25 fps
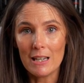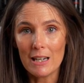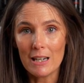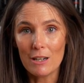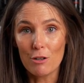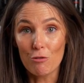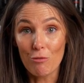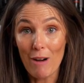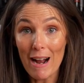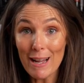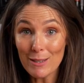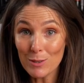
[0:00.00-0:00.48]

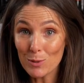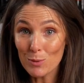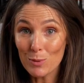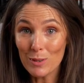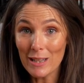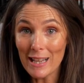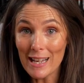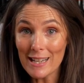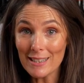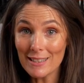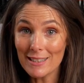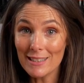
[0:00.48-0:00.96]
Grassel
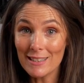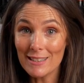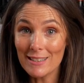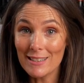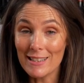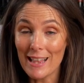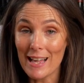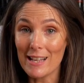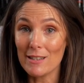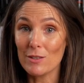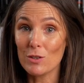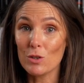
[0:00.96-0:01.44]
glasses
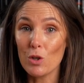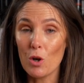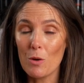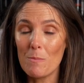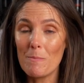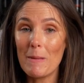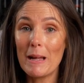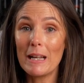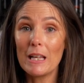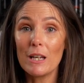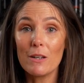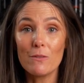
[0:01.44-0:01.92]
that so
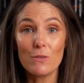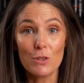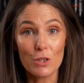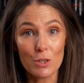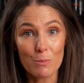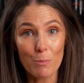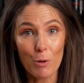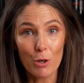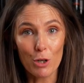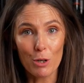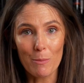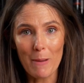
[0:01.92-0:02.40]
many of you
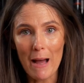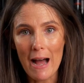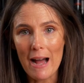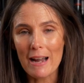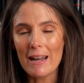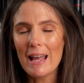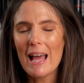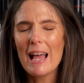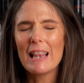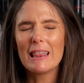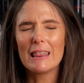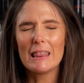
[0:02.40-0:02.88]
spoke about.
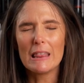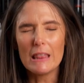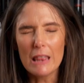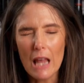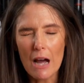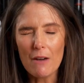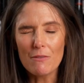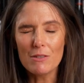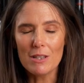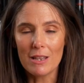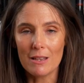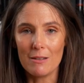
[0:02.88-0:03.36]

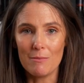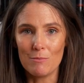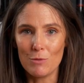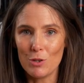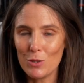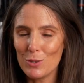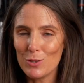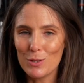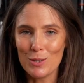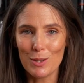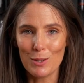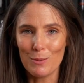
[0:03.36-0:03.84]
Loved them,
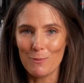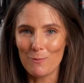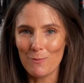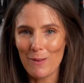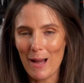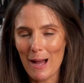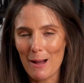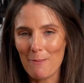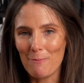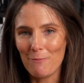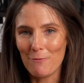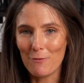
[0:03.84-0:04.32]
used them
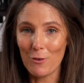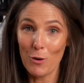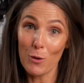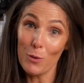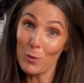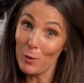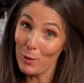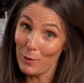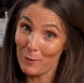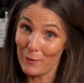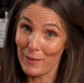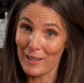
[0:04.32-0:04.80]
for
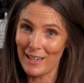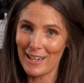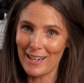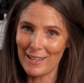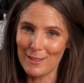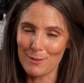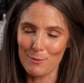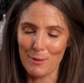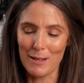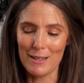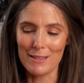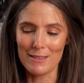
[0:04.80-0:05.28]
all of the
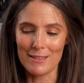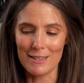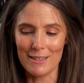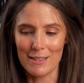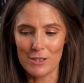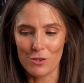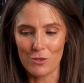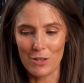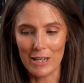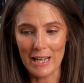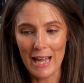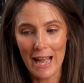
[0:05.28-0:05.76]
nice wines that I
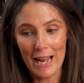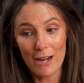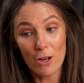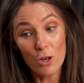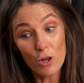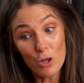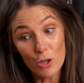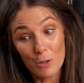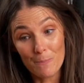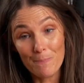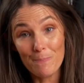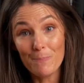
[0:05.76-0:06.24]
drink at
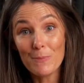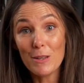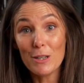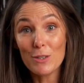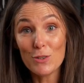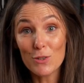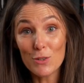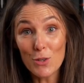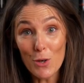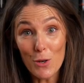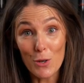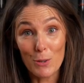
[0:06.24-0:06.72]
home.
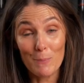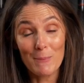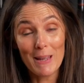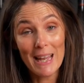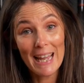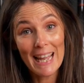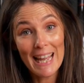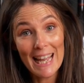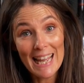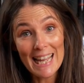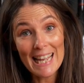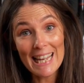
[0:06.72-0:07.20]
So
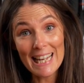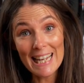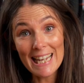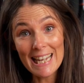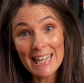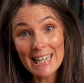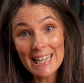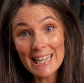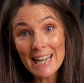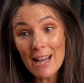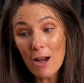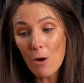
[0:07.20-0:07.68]

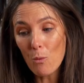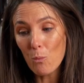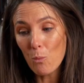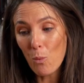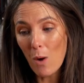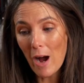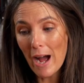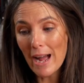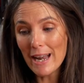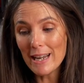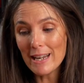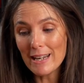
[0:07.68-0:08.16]
in
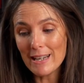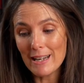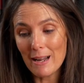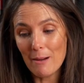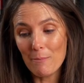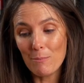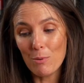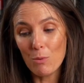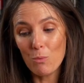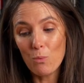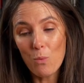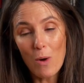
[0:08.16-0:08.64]
wine
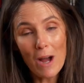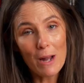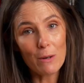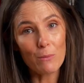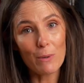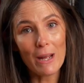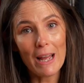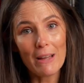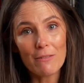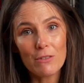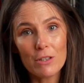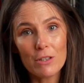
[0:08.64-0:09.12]
number one, we have